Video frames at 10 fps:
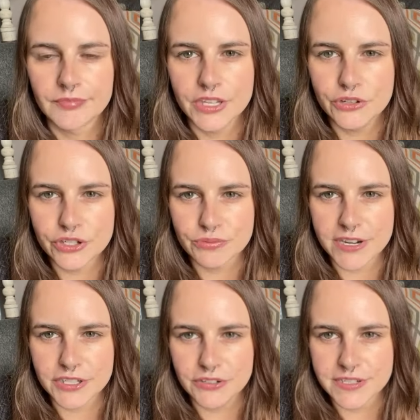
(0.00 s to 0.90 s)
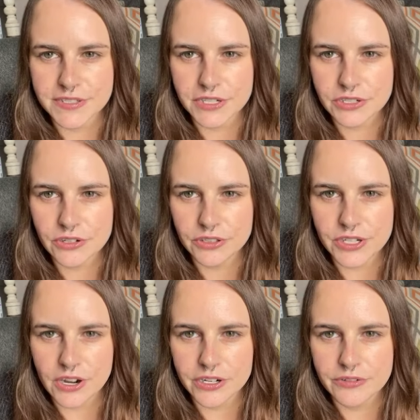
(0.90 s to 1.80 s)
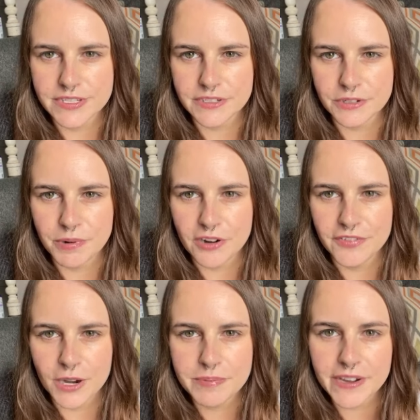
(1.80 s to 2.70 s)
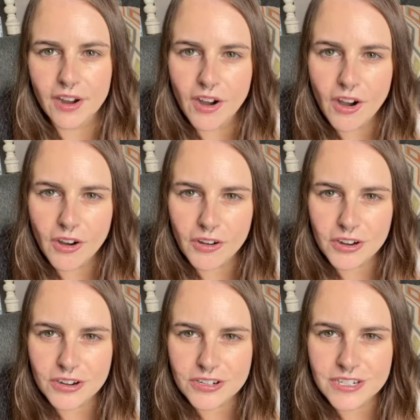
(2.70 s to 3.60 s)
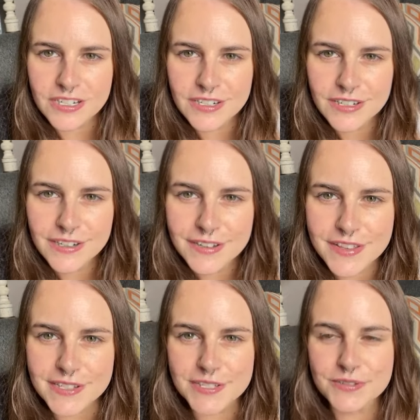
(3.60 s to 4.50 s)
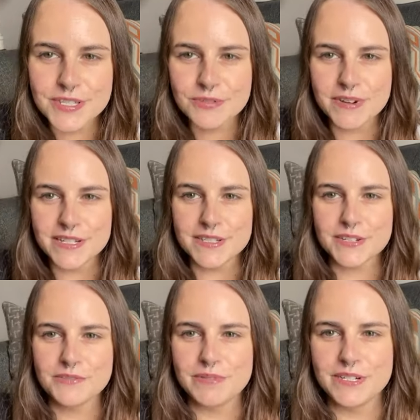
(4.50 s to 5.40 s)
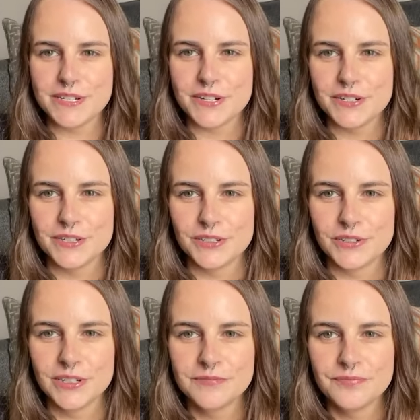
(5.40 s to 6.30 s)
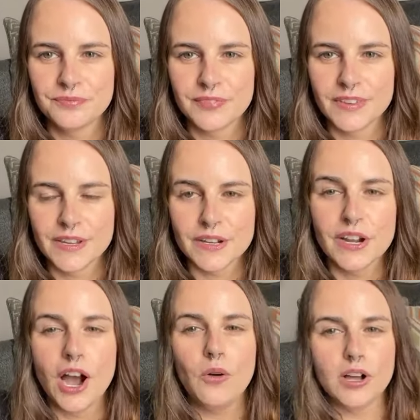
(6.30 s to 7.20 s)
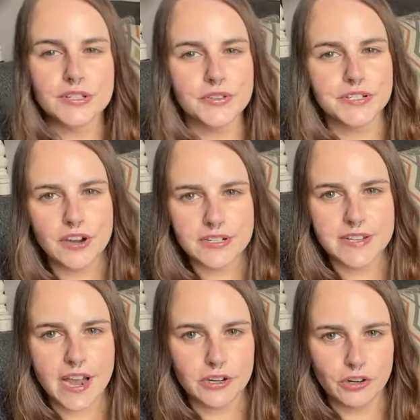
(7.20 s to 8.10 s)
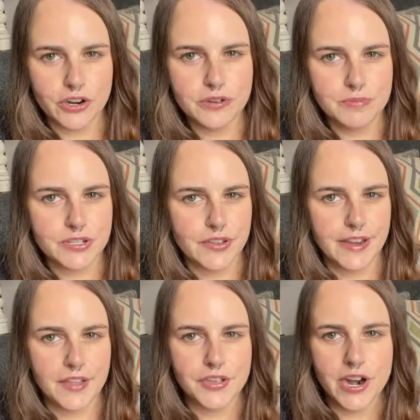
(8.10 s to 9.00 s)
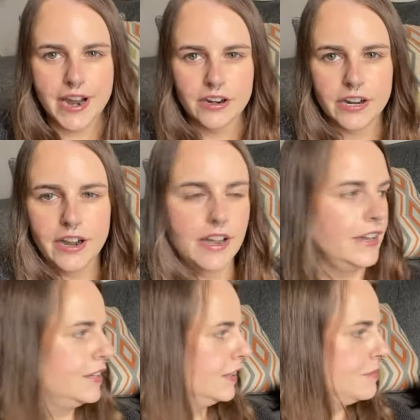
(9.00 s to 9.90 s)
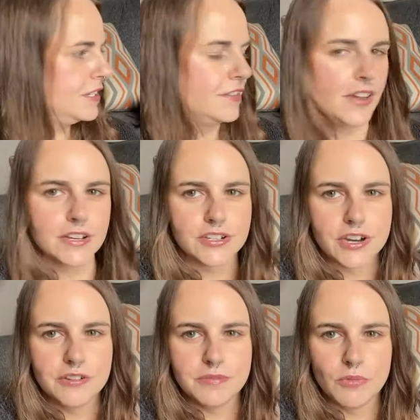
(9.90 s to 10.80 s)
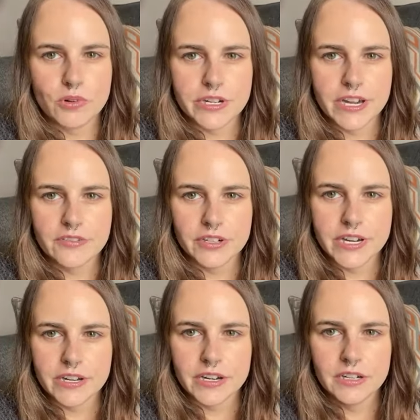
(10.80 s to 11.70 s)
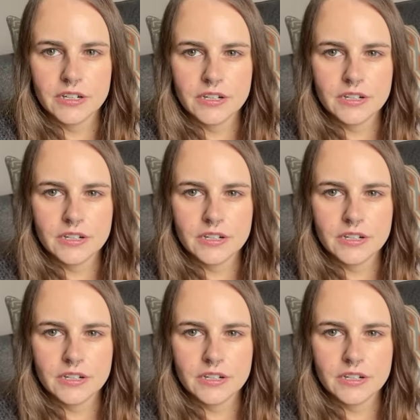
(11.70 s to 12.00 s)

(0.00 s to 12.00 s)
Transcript: You just rescued a six year old dog who was in your profile pic. Oh, that's so sweet, Scooby Doo. Oh, also the dogs got groomed, so they got their hair cut. Let me see if I can show you Morty over here.